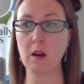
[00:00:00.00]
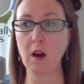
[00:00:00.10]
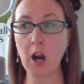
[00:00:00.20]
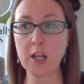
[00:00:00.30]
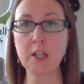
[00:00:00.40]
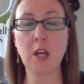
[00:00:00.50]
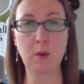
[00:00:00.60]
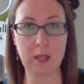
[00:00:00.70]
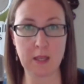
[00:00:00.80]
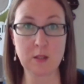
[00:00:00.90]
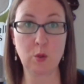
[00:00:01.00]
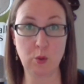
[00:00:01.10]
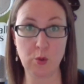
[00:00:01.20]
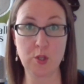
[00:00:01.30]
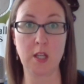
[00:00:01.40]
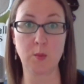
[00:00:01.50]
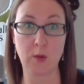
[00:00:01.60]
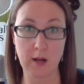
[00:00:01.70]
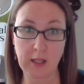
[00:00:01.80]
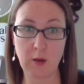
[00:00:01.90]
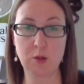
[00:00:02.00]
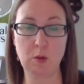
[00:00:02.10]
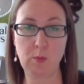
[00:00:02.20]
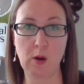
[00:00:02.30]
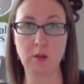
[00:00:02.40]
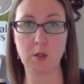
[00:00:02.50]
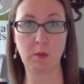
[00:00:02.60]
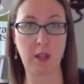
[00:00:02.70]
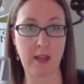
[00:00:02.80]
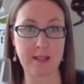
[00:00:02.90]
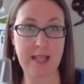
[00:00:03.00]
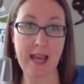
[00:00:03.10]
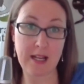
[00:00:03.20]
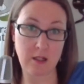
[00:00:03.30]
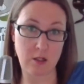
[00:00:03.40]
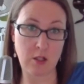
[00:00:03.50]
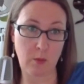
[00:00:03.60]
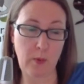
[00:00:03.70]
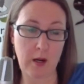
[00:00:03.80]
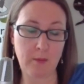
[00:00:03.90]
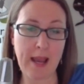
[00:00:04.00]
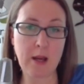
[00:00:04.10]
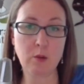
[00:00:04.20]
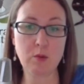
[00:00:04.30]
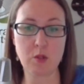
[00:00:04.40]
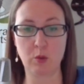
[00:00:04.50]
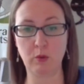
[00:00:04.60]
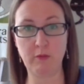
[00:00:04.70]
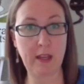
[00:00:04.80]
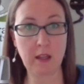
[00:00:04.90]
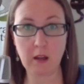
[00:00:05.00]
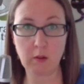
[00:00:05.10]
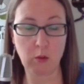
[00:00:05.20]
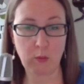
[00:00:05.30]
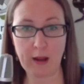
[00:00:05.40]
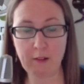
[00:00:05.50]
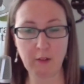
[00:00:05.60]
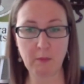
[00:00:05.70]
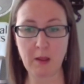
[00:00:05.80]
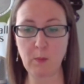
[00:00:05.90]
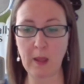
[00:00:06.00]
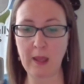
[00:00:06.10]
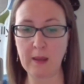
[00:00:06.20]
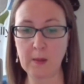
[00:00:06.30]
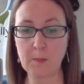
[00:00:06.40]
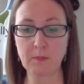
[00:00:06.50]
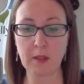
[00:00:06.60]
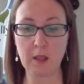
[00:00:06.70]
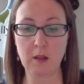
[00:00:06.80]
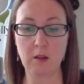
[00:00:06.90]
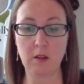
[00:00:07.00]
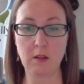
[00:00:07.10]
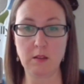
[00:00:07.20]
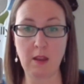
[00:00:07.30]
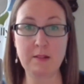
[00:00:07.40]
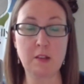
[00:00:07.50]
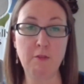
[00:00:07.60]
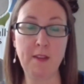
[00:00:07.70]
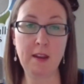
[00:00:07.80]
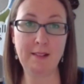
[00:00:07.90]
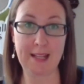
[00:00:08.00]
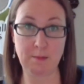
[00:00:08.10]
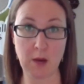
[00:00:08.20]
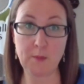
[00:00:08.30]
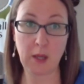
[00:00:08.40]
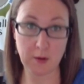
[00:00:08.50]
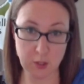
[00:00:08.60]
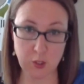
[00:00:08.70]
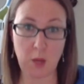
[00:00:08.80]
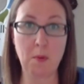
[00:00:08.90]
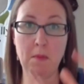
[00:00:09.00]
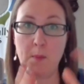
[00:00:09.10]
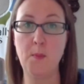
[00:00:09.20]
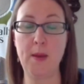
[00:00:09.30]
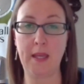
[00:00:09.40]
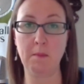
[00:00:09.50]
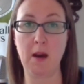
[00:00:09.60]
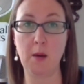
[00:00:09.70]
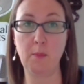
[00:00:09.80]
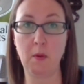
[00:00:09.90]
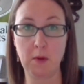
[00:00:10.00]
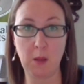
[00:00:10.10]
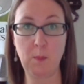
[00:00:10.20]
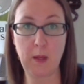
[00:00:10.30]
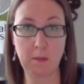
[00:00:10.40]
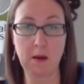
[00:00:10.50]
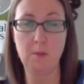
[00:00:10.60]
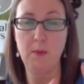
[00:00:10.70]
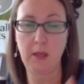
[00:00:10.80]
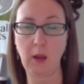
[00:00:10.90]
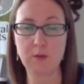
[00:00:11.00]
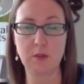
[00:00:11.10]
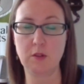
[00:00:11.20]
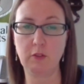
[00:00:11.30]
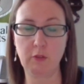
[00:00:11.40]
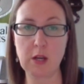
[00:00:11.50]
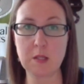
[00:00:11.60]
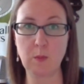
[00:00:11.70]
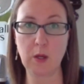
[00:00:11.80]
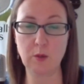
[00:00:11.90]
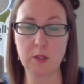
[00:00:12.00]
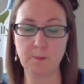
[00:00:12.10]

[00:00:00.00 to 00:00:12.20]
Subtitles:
I know he is cautious when I go to approach him, whether that's hand, palm out or finger or wherever it may be. There is a fear in him that I'm going to scoop him up and pick him up. And when I pick him up, he goes into freeze mode.